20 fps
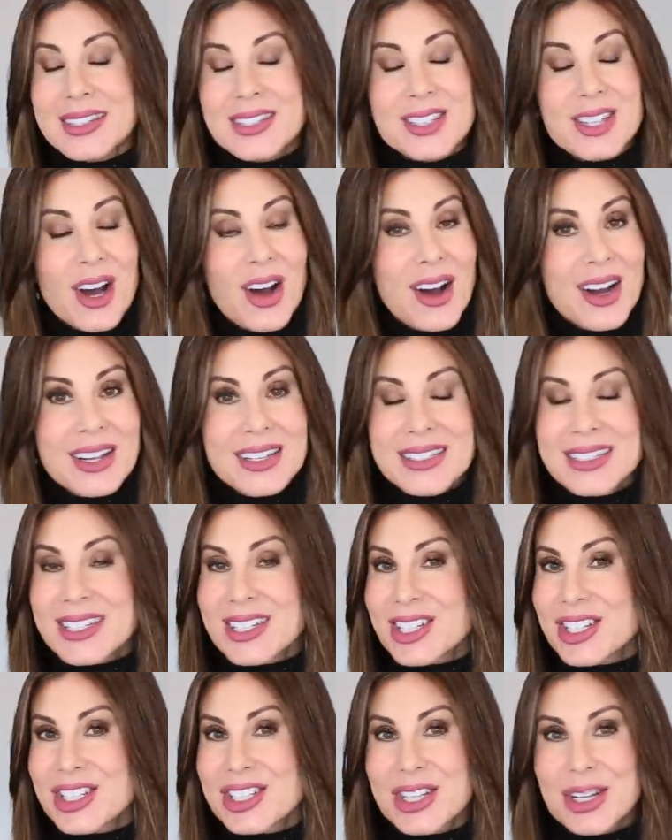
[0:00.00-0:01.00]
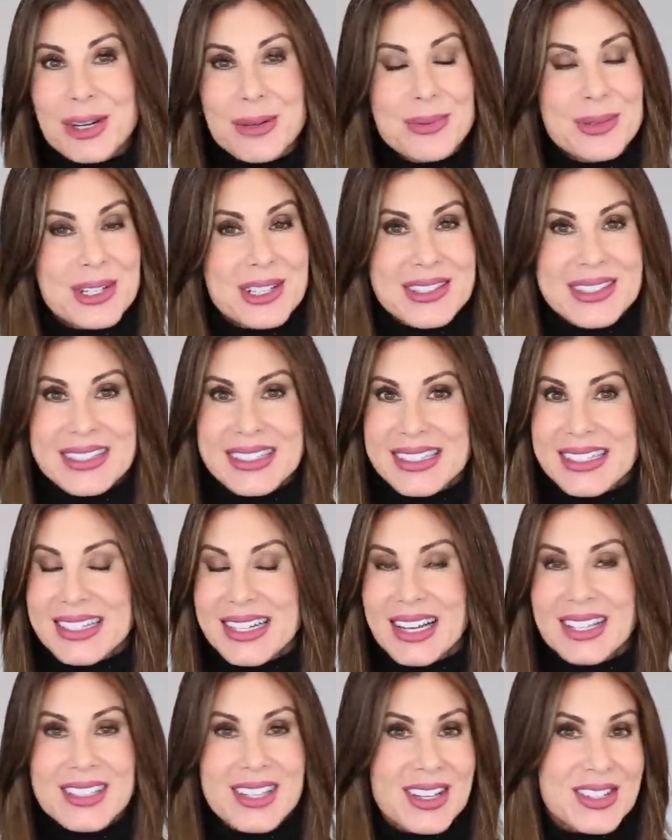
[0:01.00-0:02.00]
Dawn dish soap just
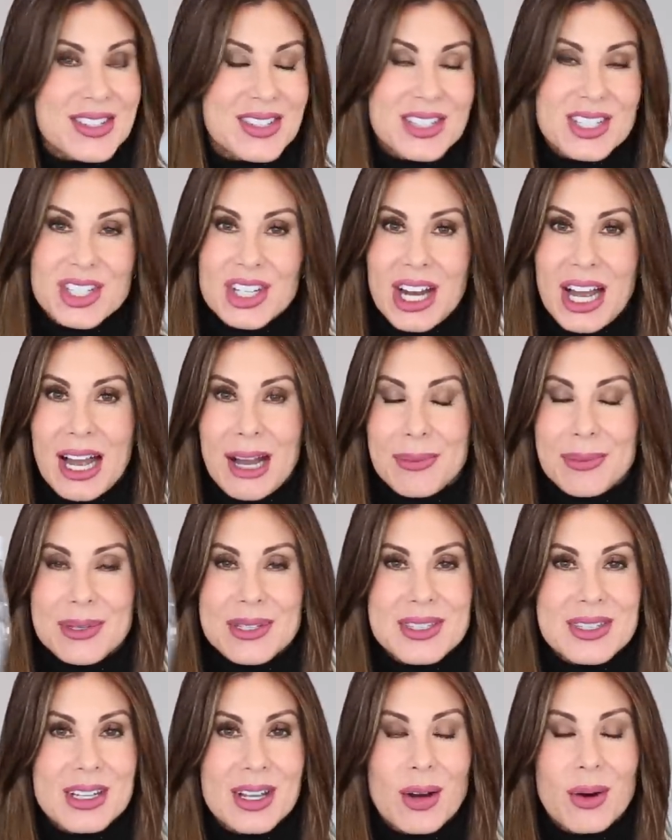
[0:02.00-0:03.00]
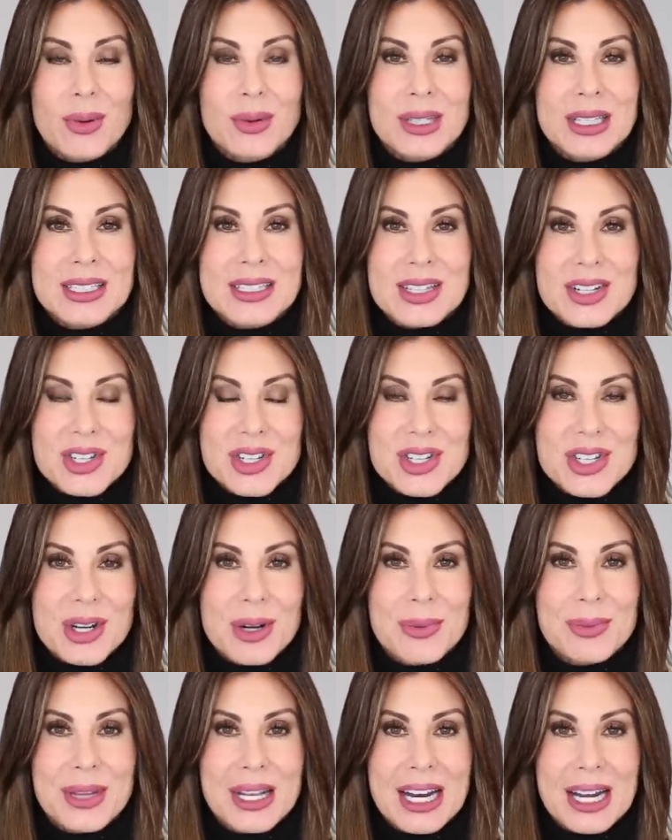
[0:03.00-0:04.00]
does the job. It's the only dish
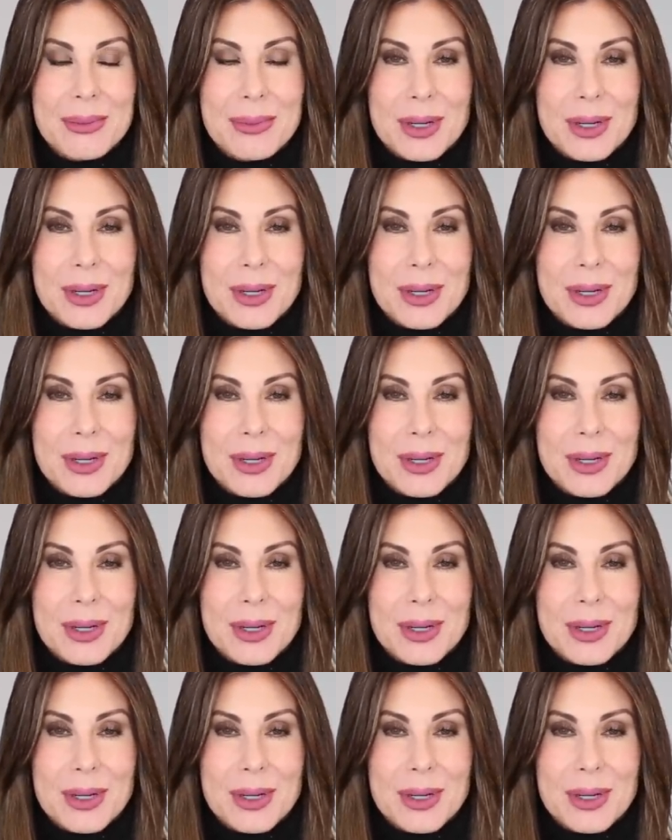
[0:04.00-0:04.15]
soap that I